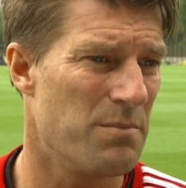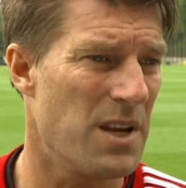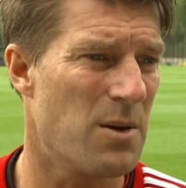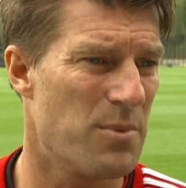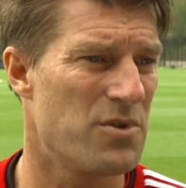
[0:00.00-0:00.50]

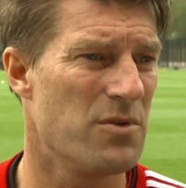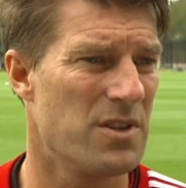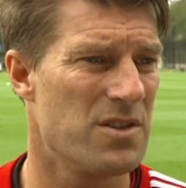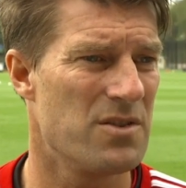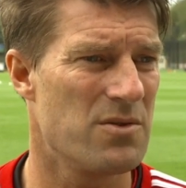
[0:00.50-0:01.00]
big
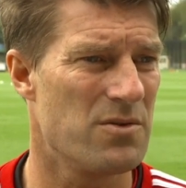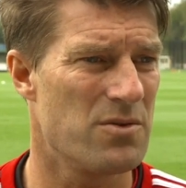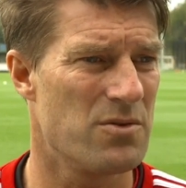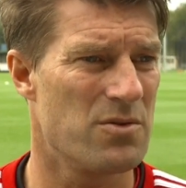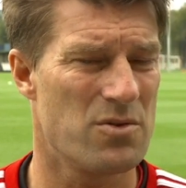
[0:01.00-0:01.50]
opportunities to,
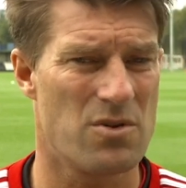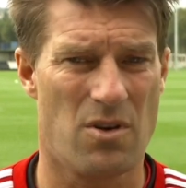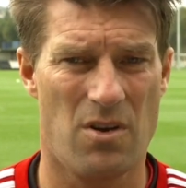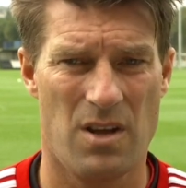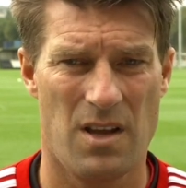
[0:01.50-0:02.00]
to, to
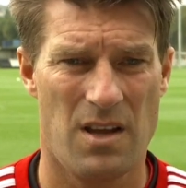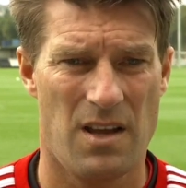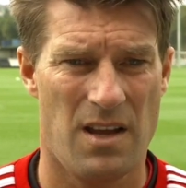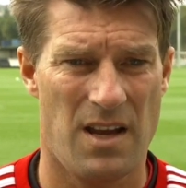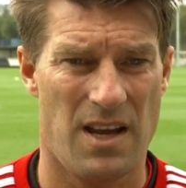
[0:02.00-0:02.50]
score,
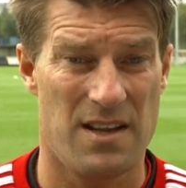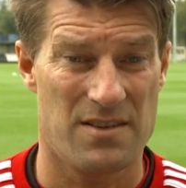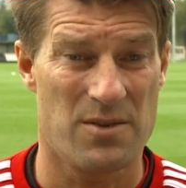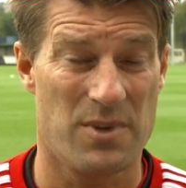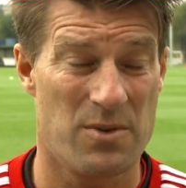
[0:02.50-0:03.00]

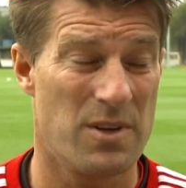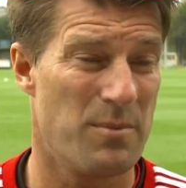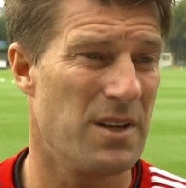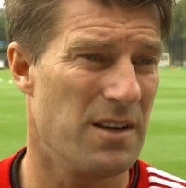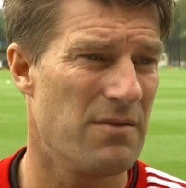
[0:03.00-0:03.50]
and so it could
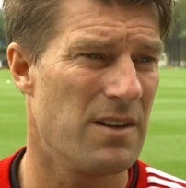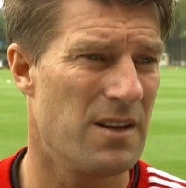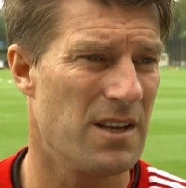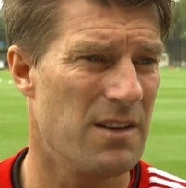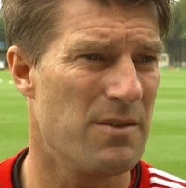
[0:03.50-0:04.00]
have been even
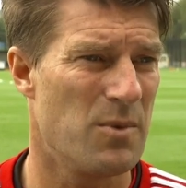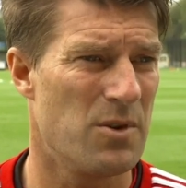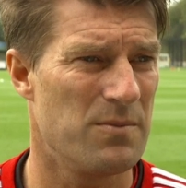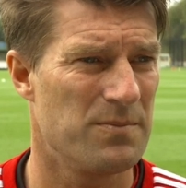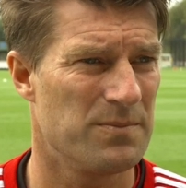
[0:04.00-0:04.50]
uh, even more.